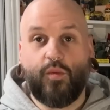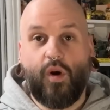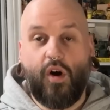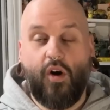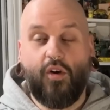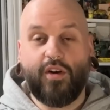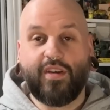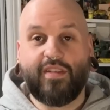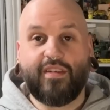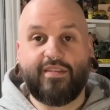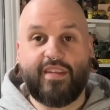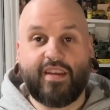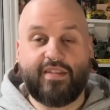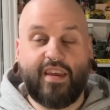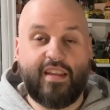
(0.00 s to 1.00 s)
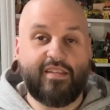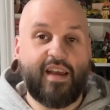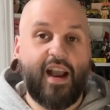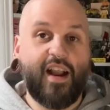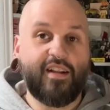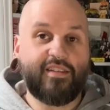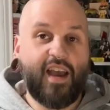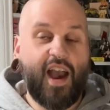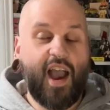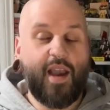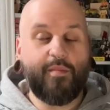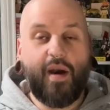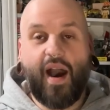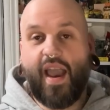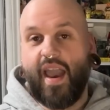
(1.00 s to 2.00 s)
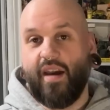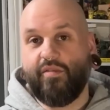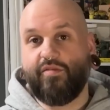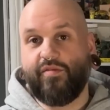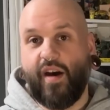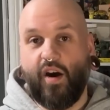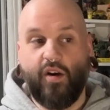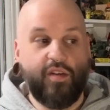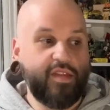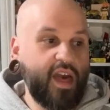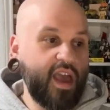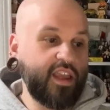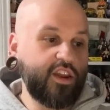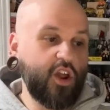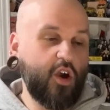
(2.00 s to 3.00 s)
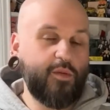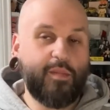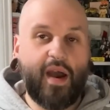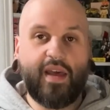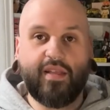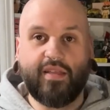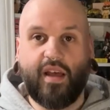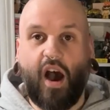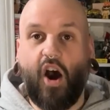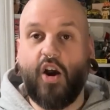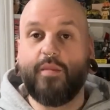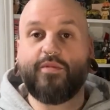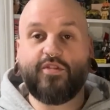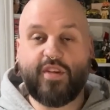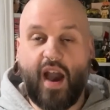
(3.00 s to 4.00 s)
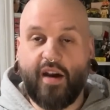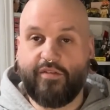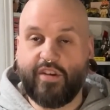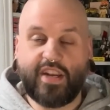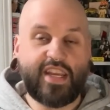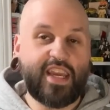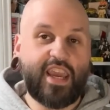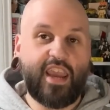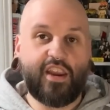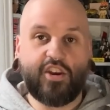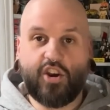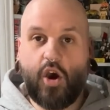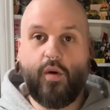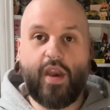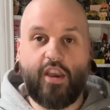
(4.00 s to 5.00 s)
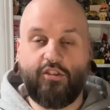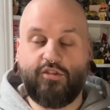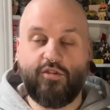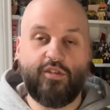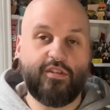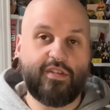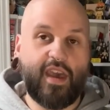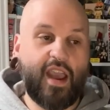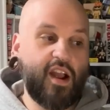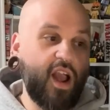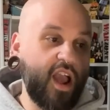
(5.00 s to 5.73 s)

while holding this stick the entire time, I have felt that, you know, my arms are not fatigued, no issues there.